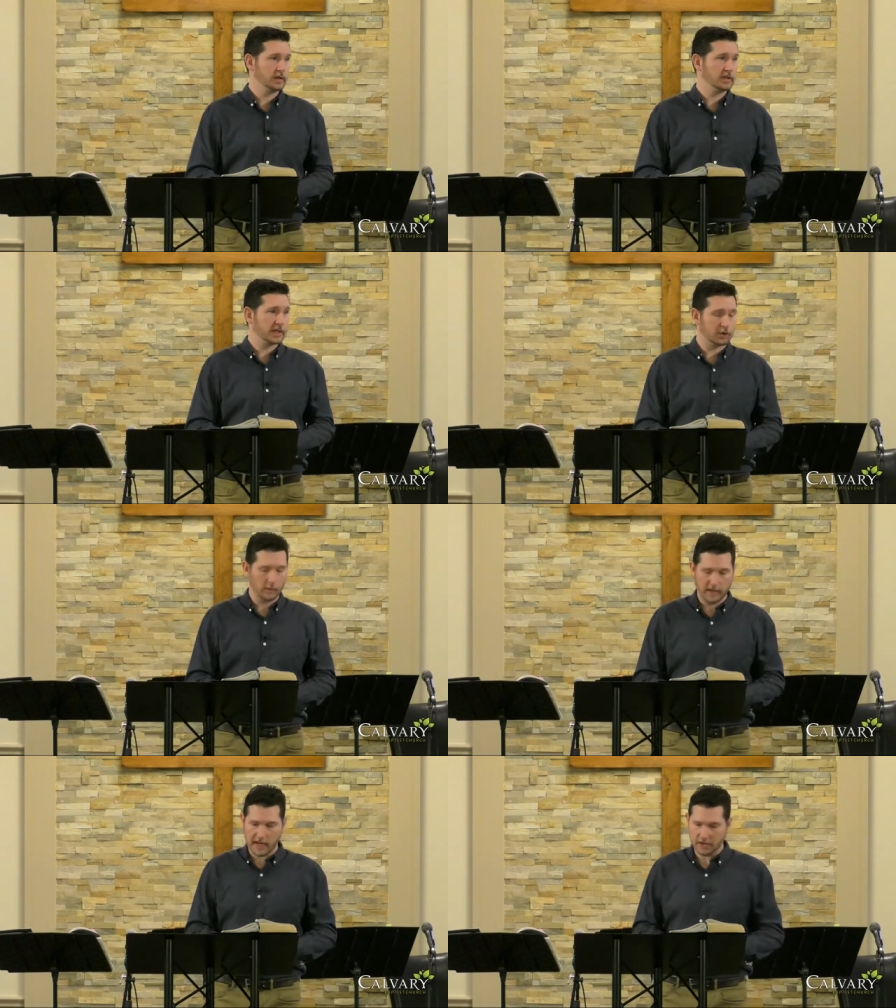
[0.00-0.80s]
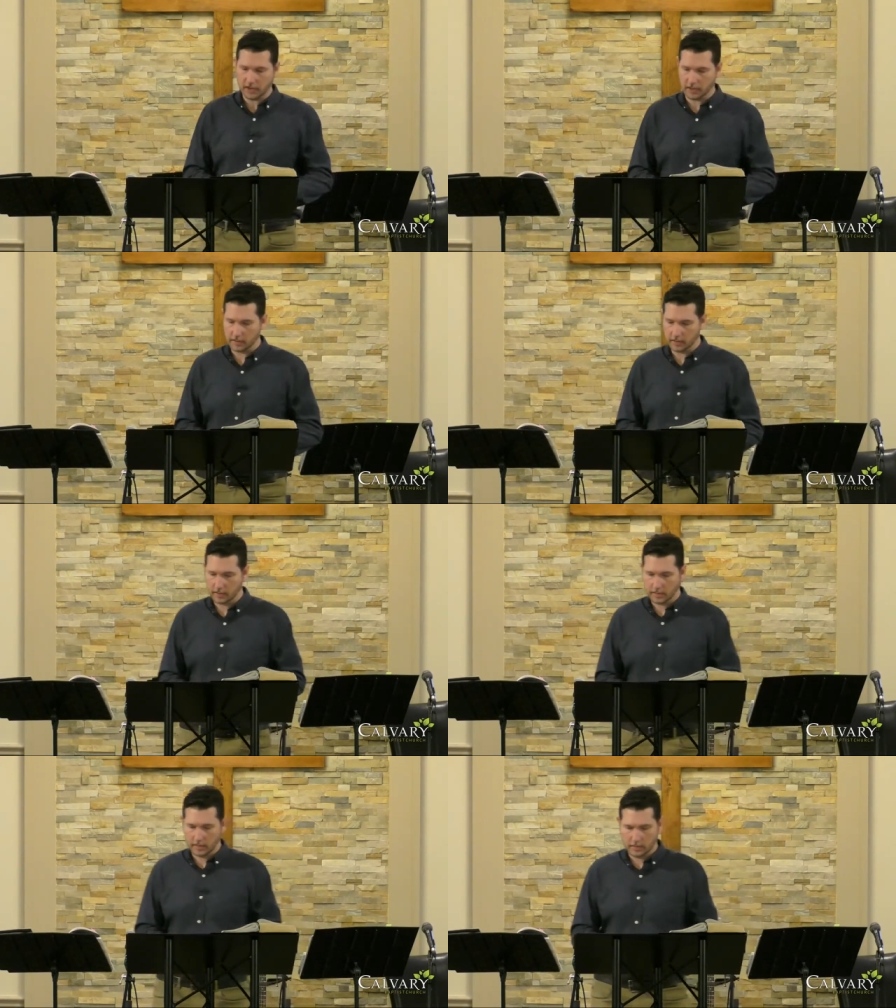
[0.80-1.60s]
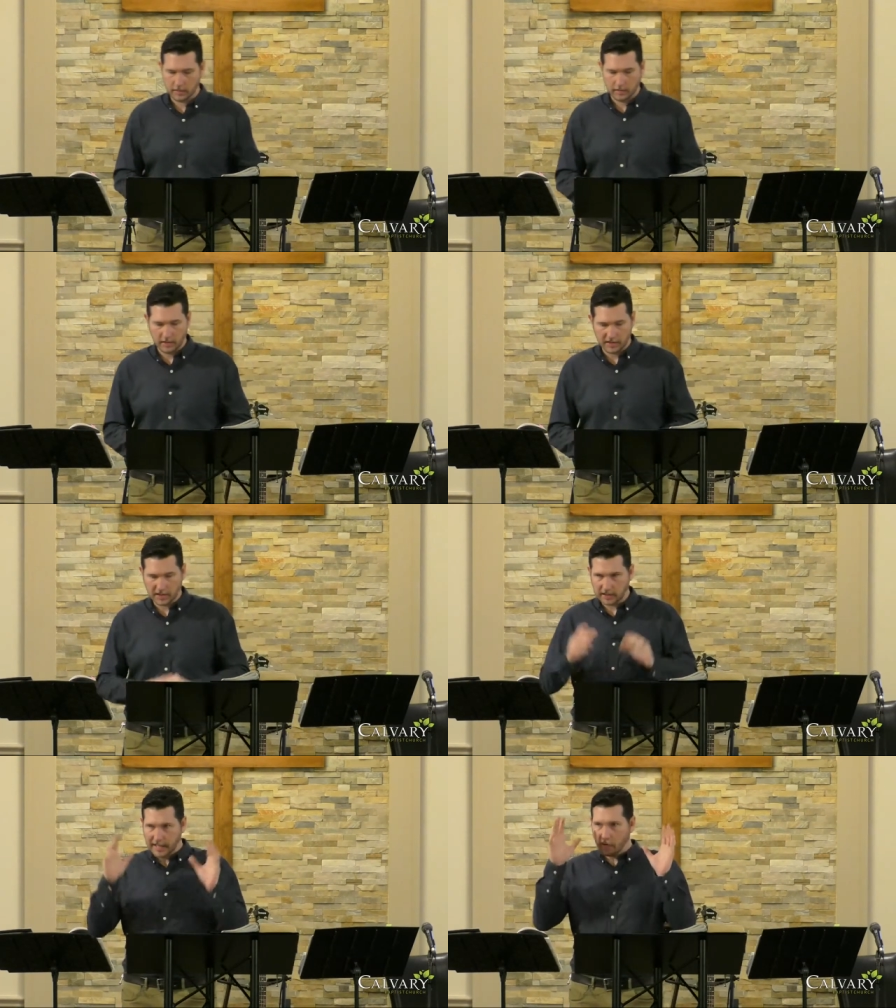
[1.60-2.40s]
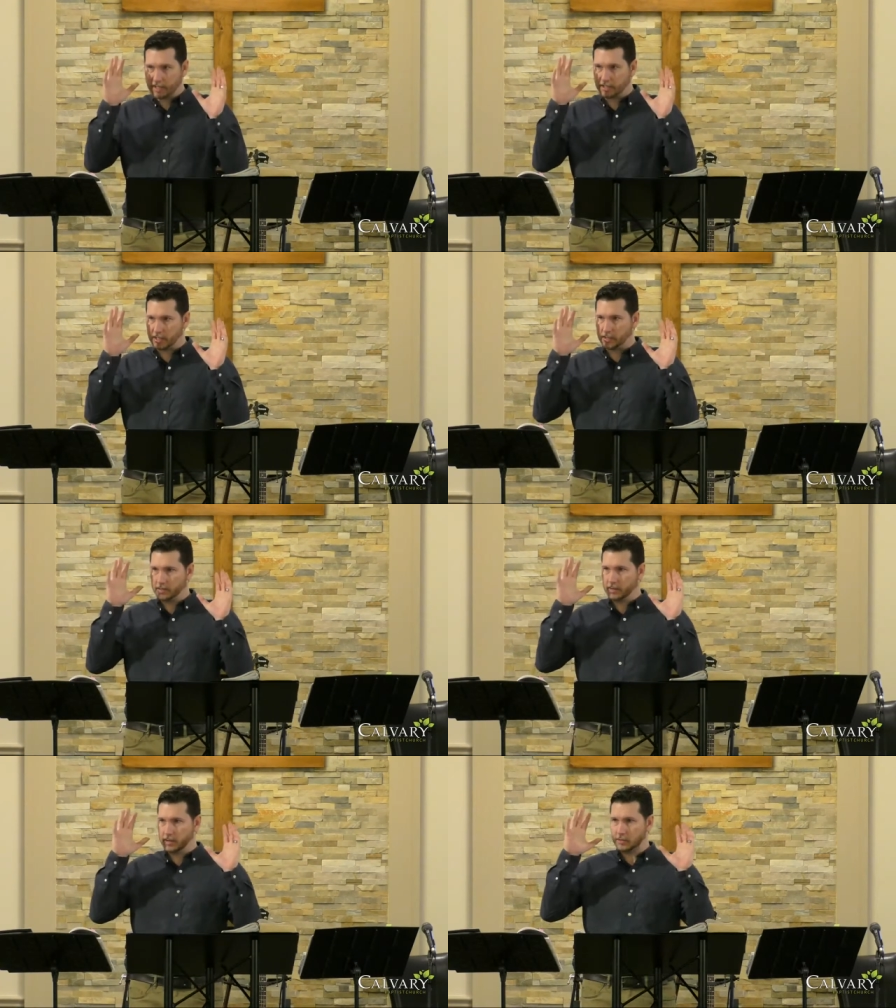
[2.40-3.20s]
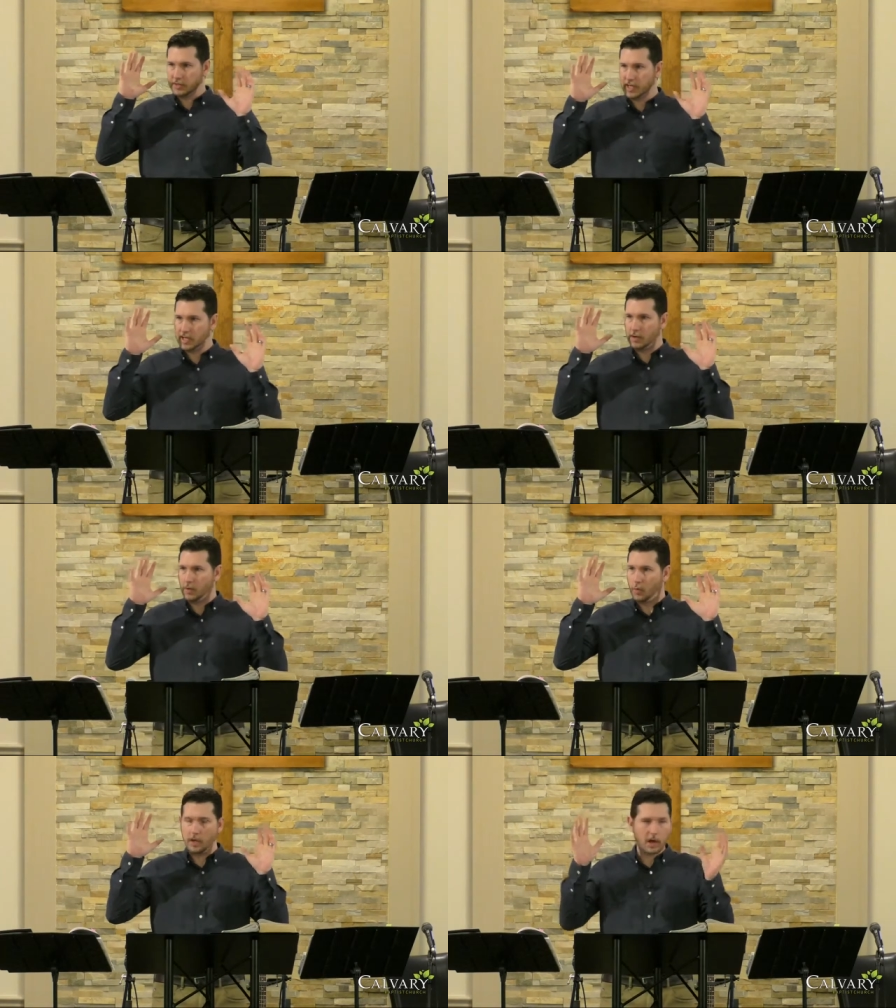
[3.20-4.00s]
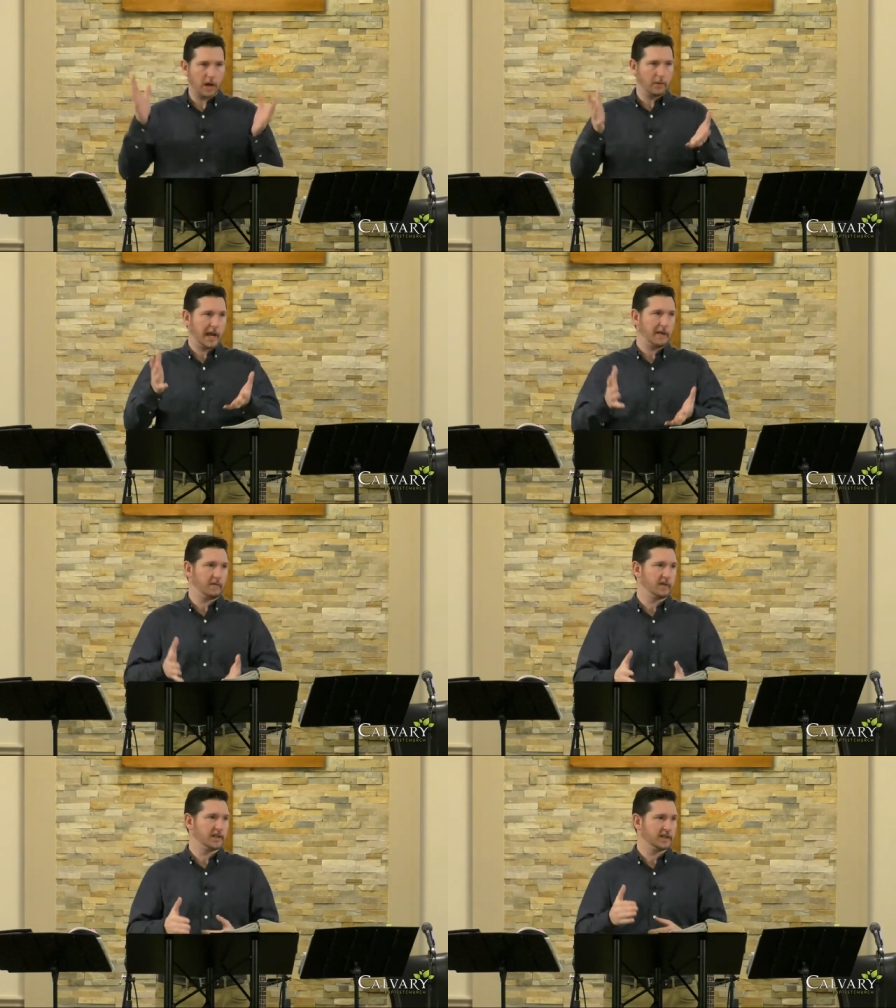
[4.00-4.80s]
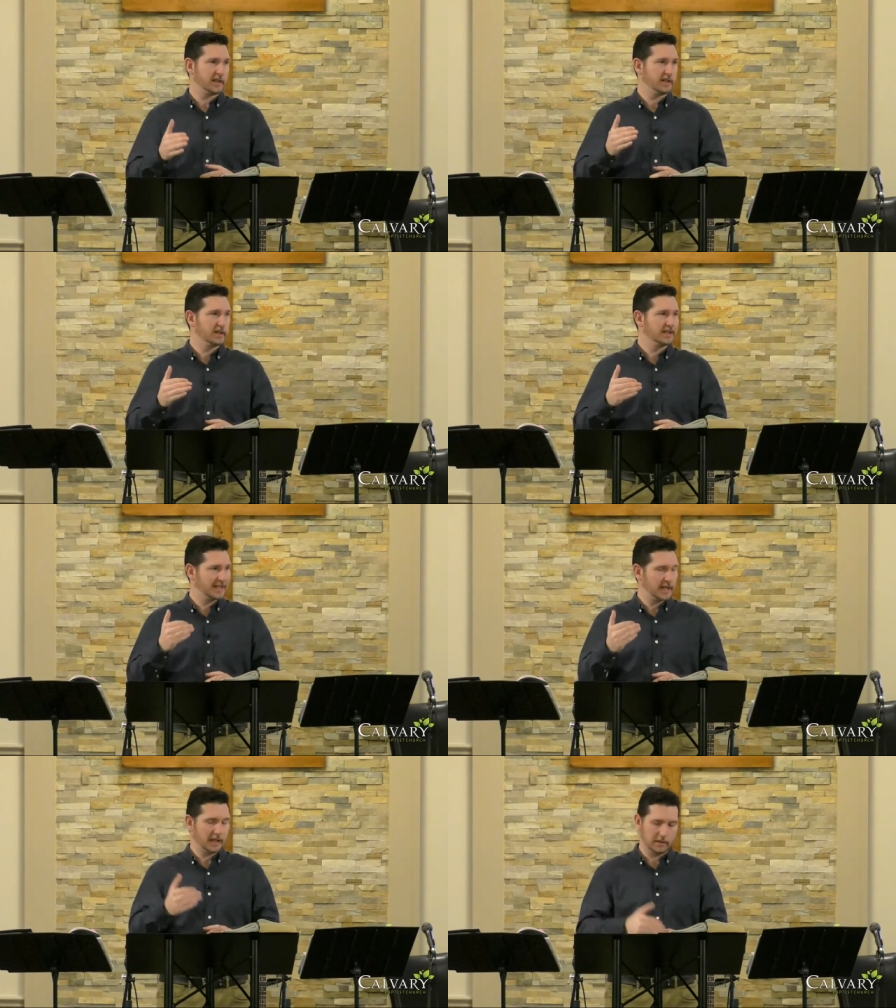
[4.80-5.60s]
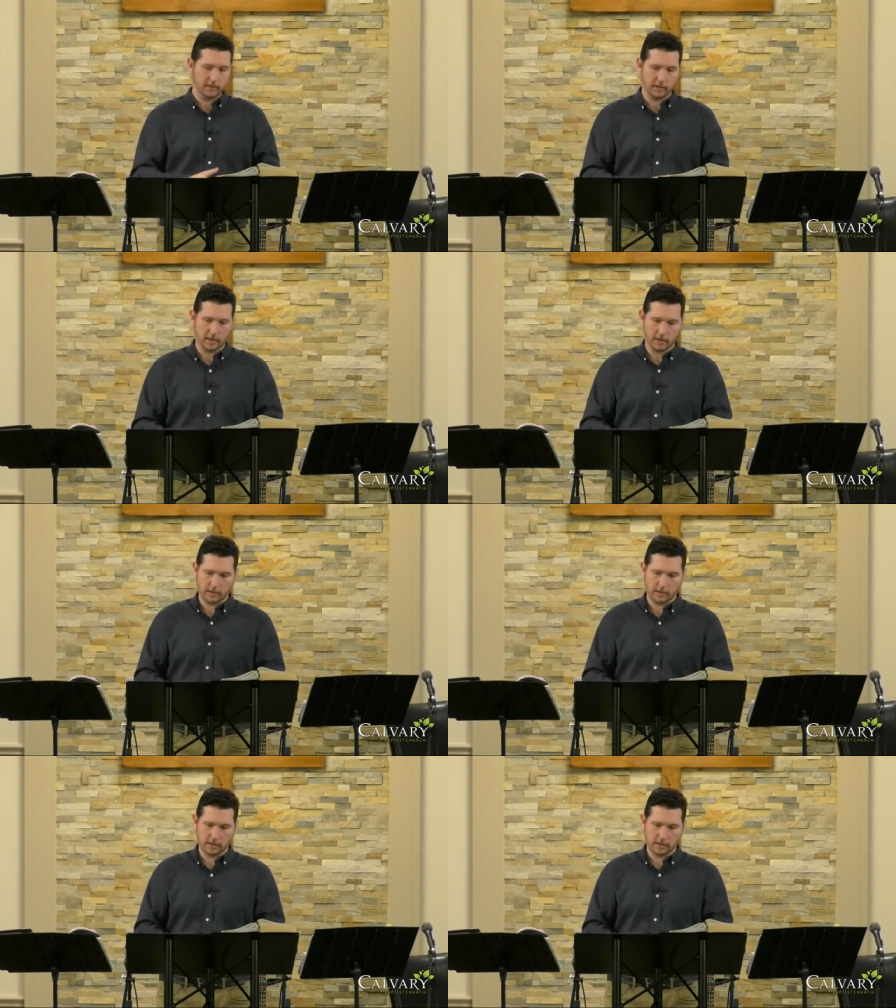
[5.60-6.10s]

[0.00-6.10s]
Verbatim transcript: It's determination, it's clarity, understanding what God would have of us, and then sticking to it.